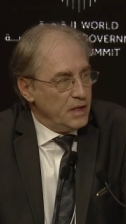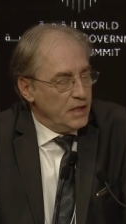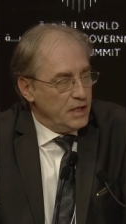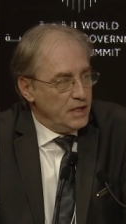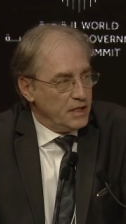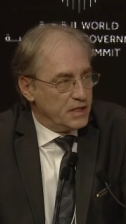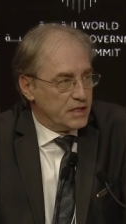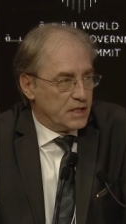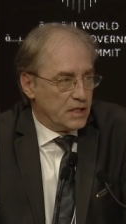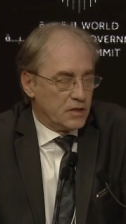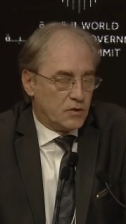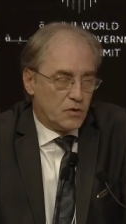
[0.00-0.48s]

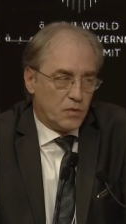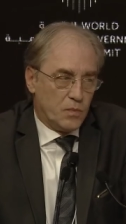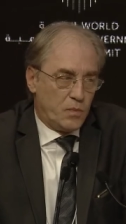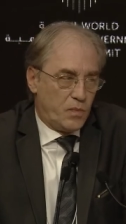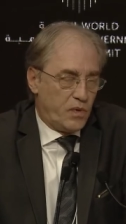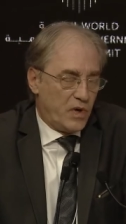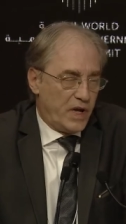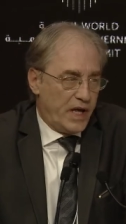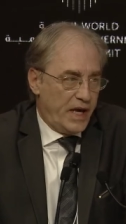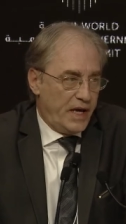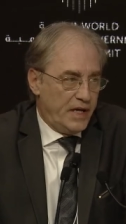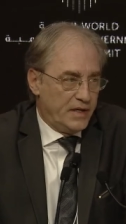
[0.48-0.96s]
is to
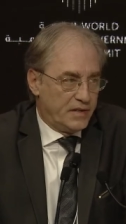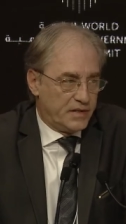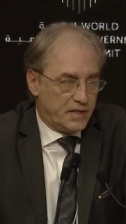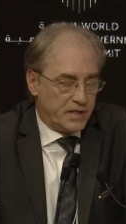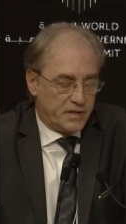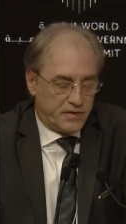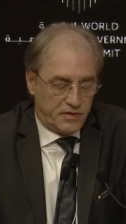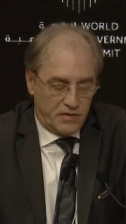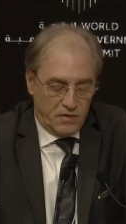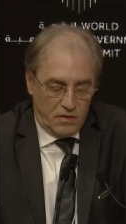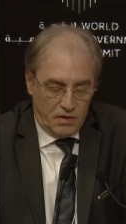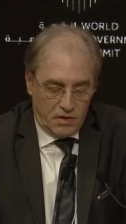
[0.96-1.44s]
place
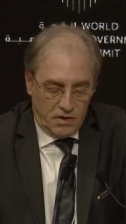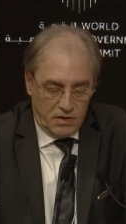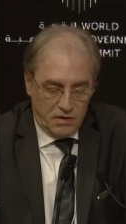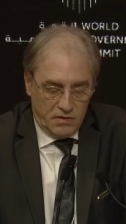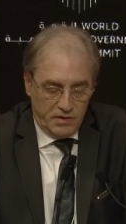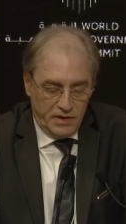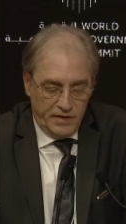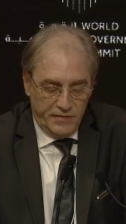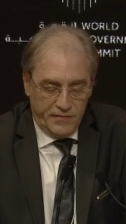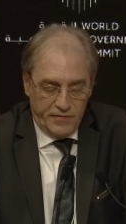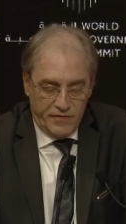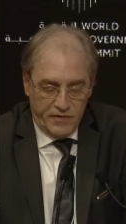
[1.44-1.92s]
a sort
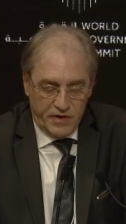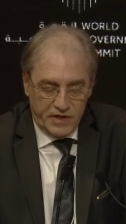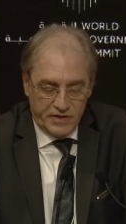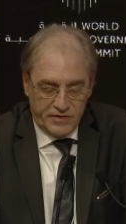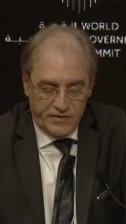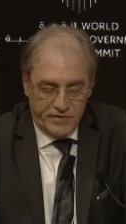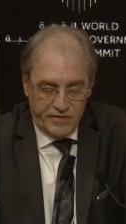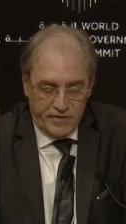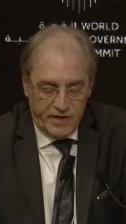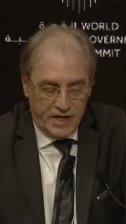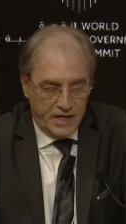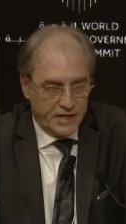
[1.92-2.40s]
of
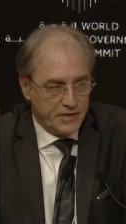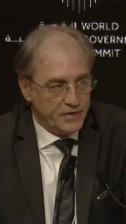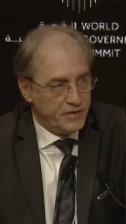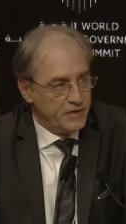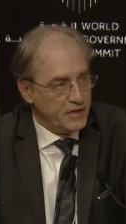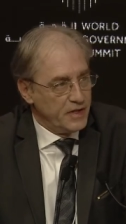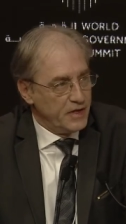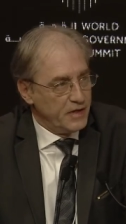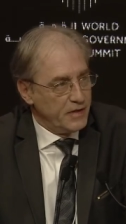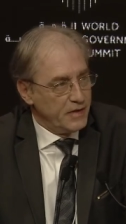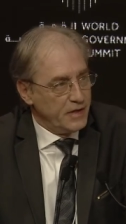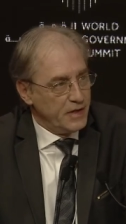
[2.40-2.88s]

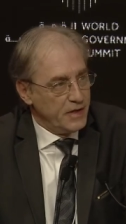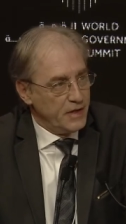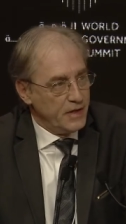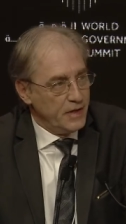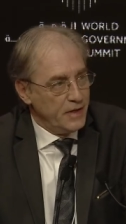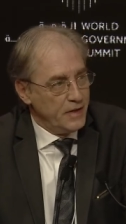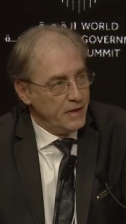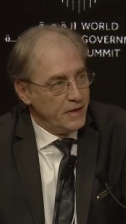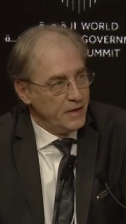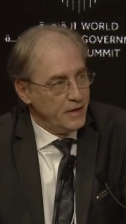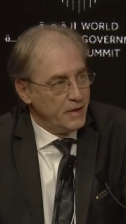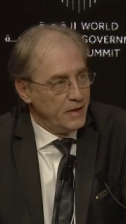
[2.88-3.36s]

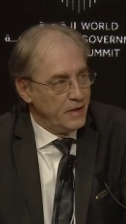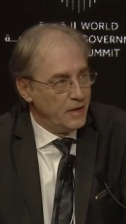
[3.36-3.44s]
infrastructure